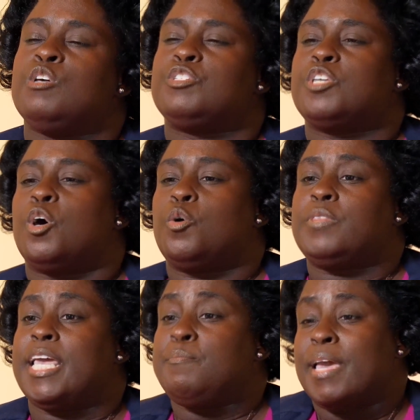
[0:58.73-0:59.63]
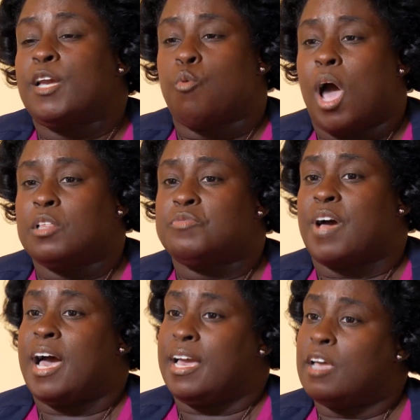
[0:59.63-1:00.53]
So they may
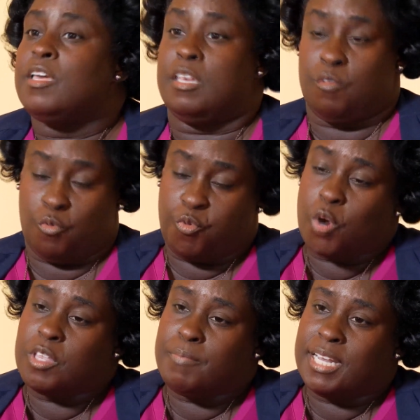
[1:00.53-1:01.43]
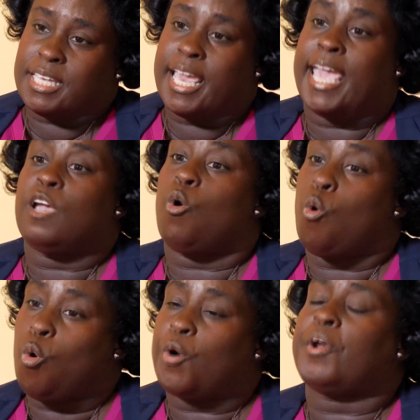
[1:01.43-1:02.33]
qualify for the Medicaid
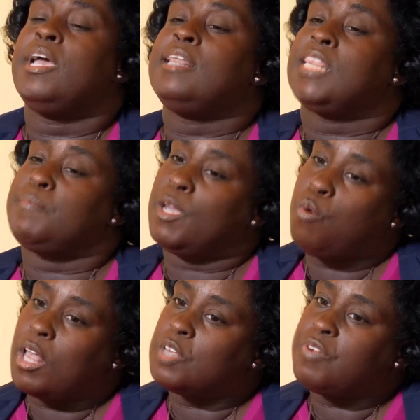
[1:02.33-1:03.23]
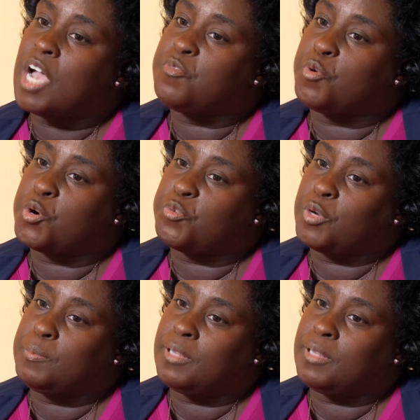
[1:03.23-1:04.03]
or they may qualify for a free